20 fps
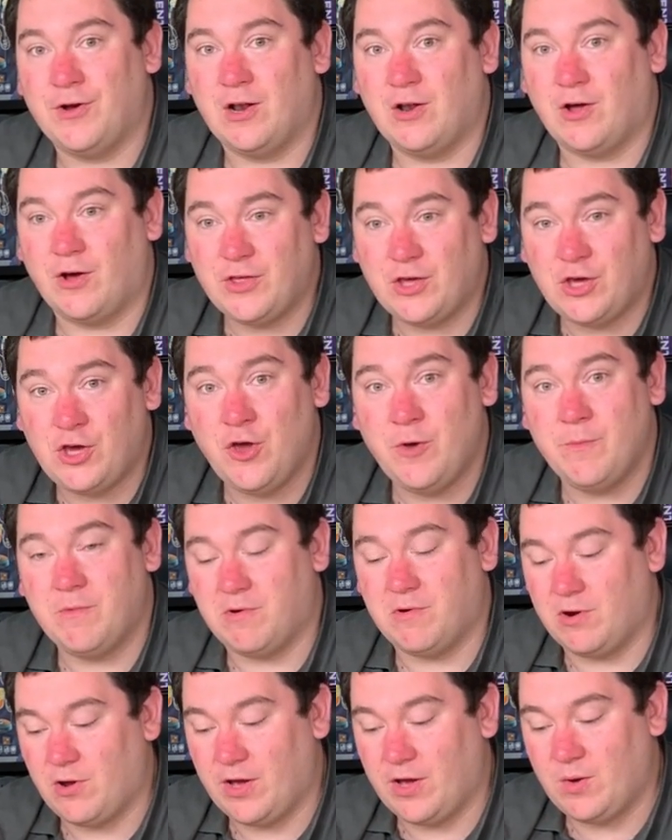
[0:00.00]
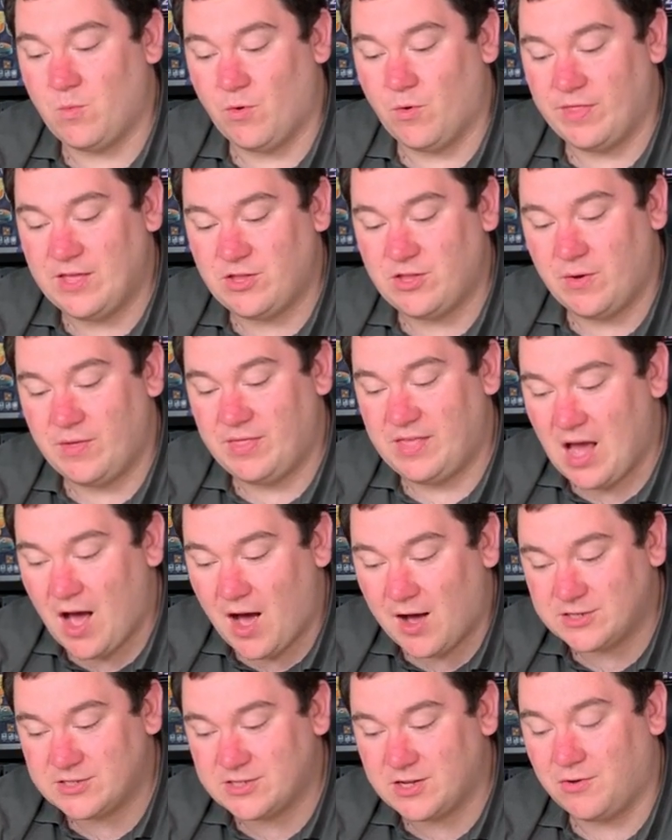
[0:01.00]
I like the humor. I like what they're doing. The
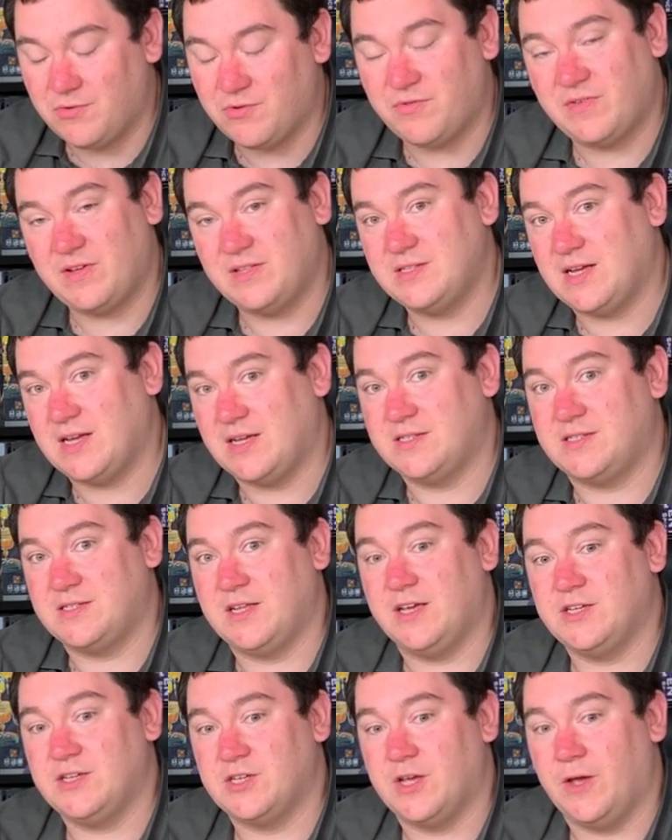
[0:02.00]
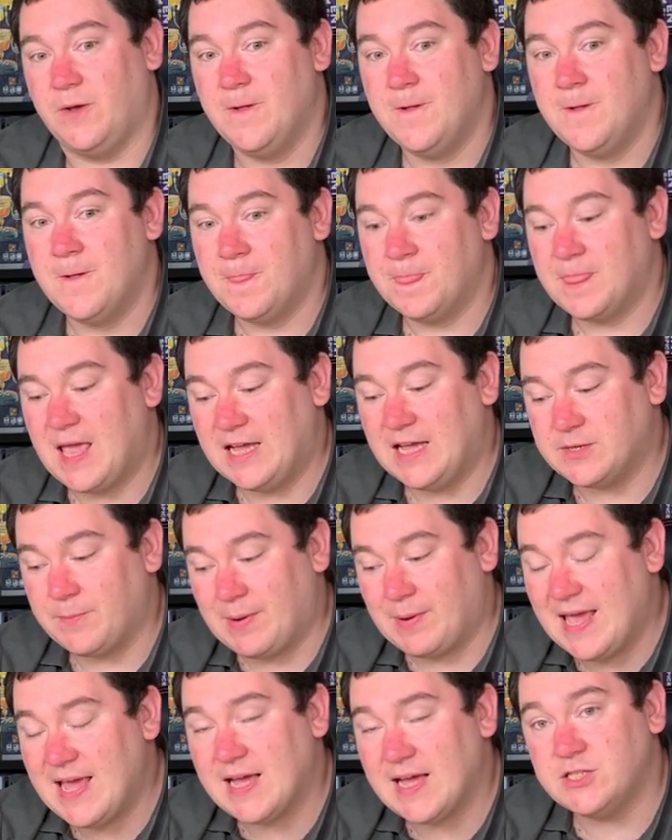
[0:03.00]
art style was fantastic. So it's a
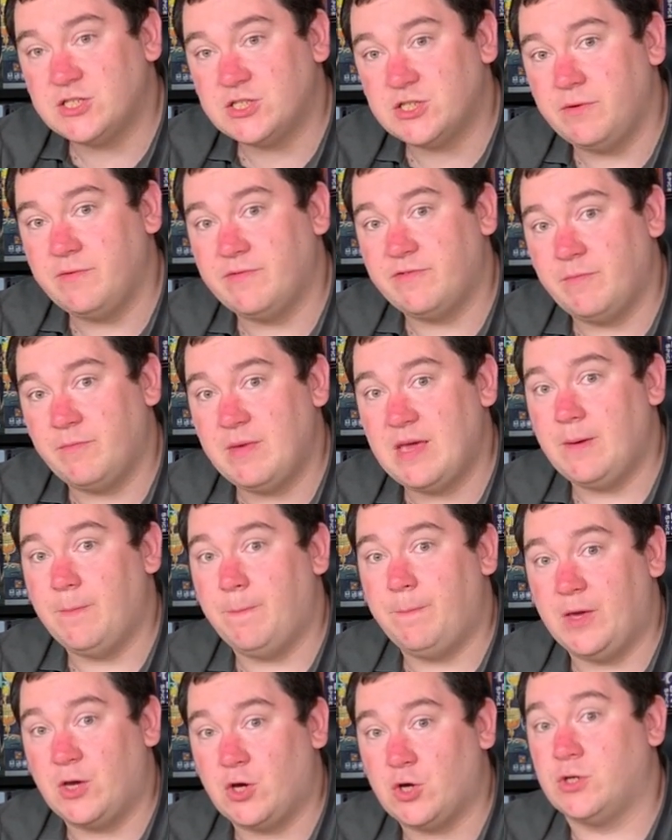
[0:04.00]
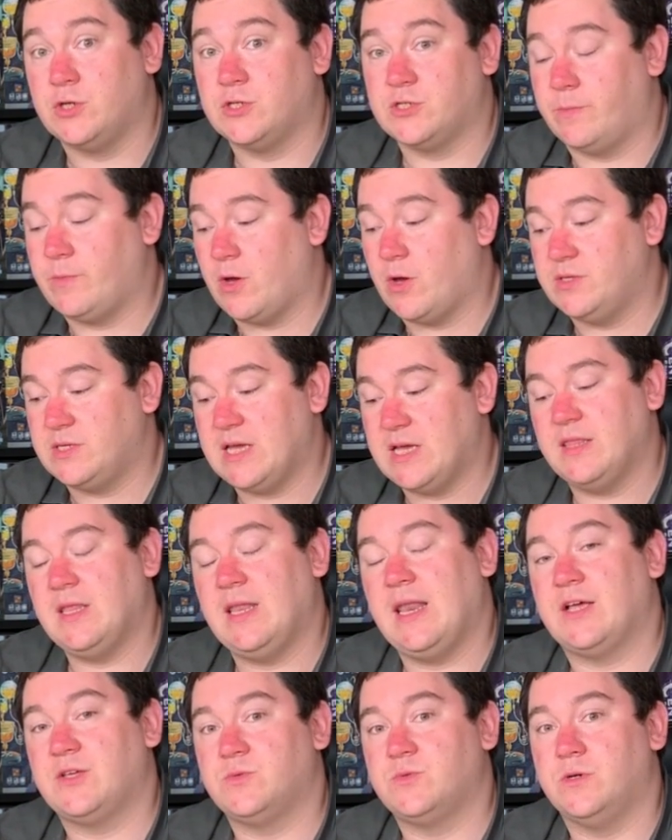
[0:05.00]
play again soon for me because I'm going to get the
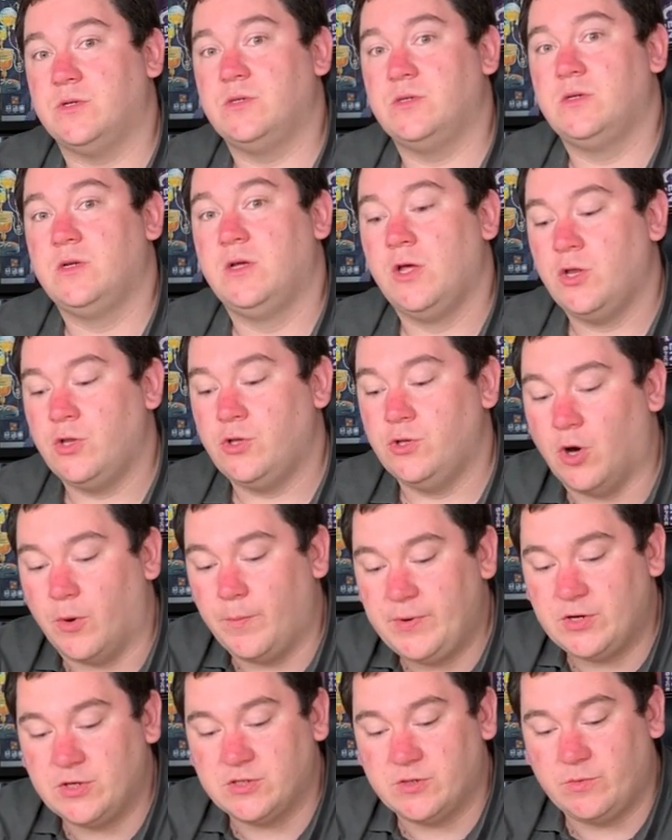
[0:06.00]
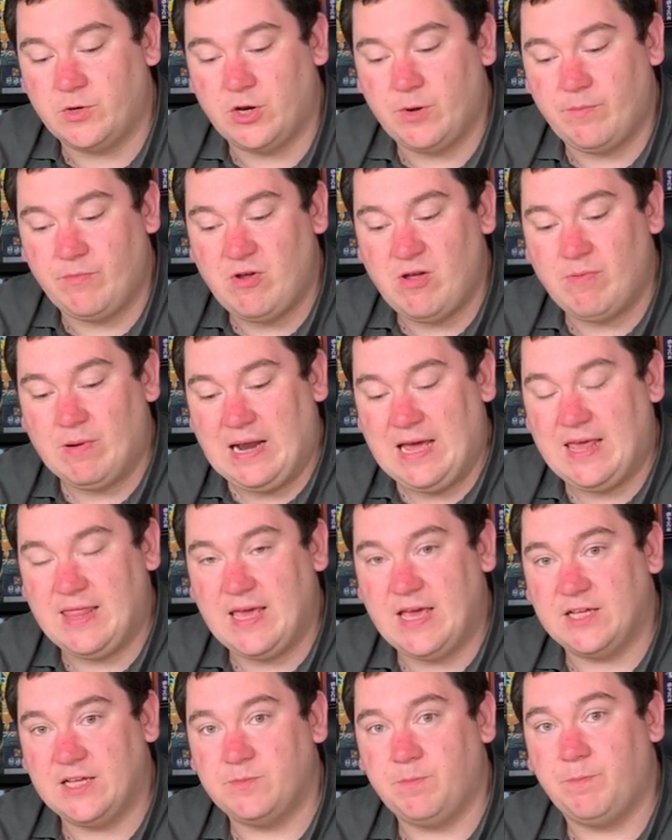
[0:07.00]
next one, not because I'm going to replay
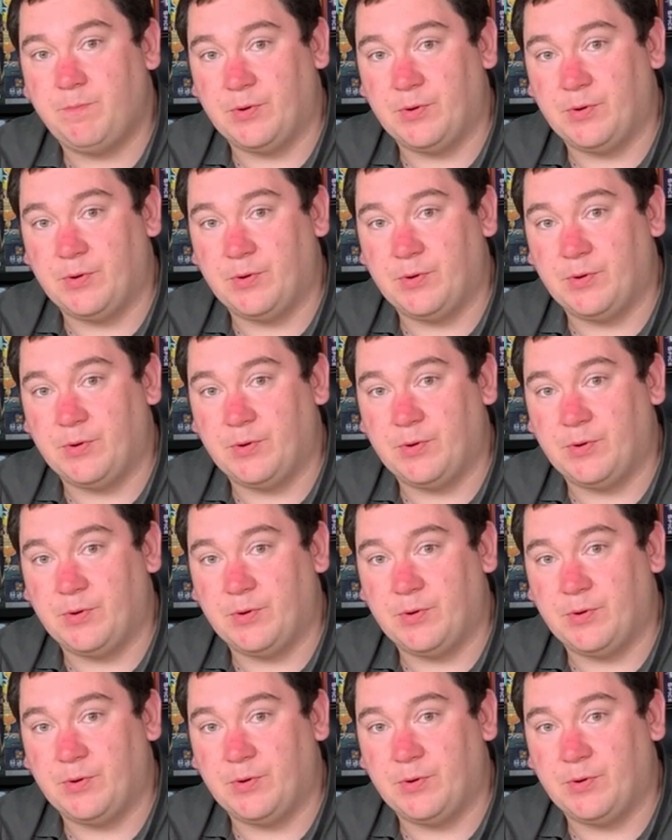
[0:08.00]
this.